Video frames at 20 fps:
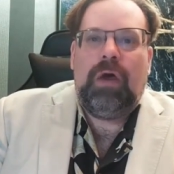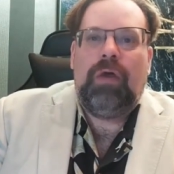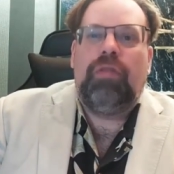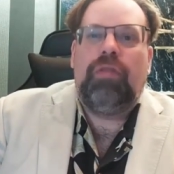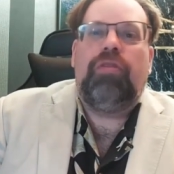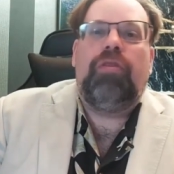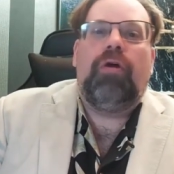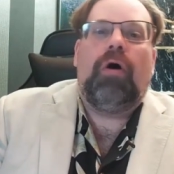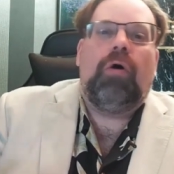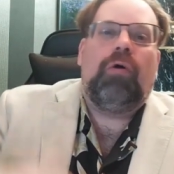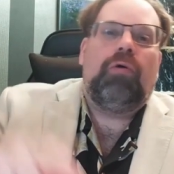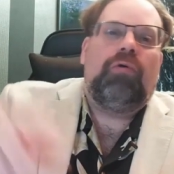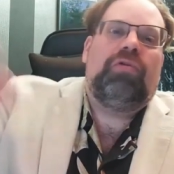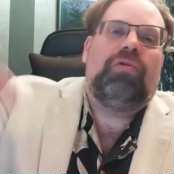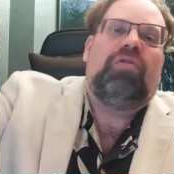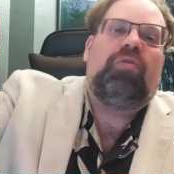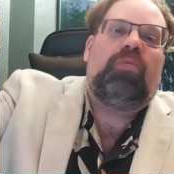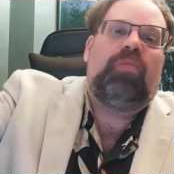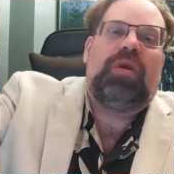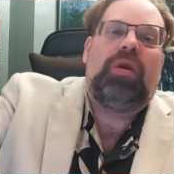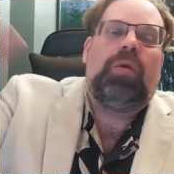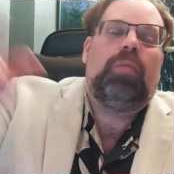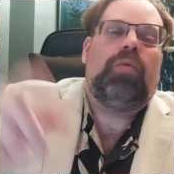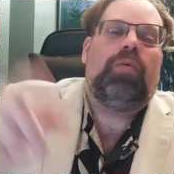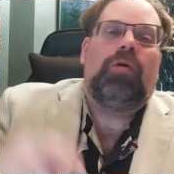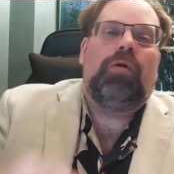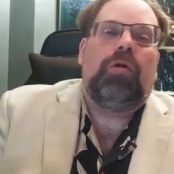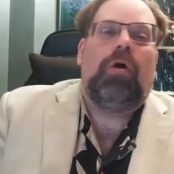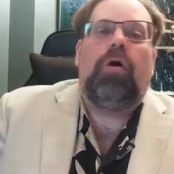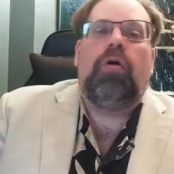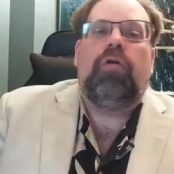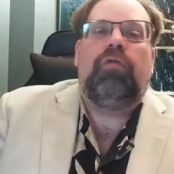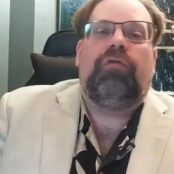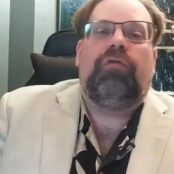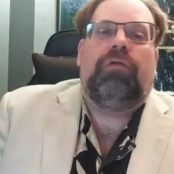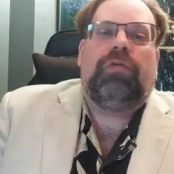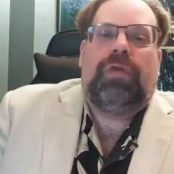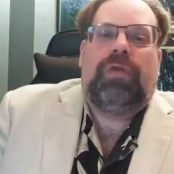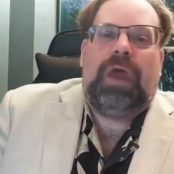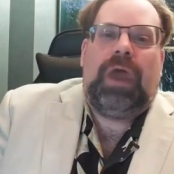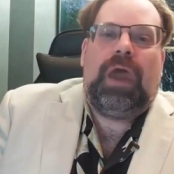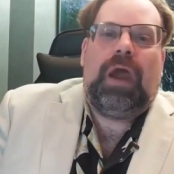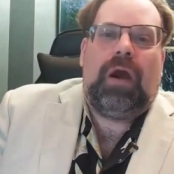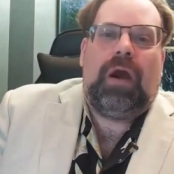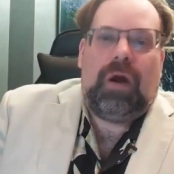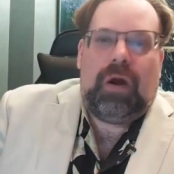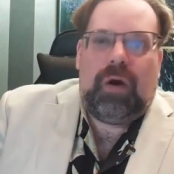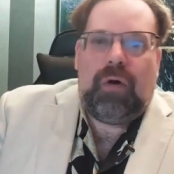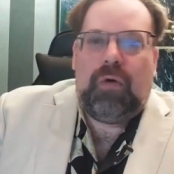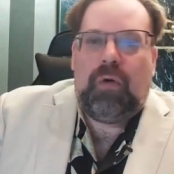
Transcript: those people over there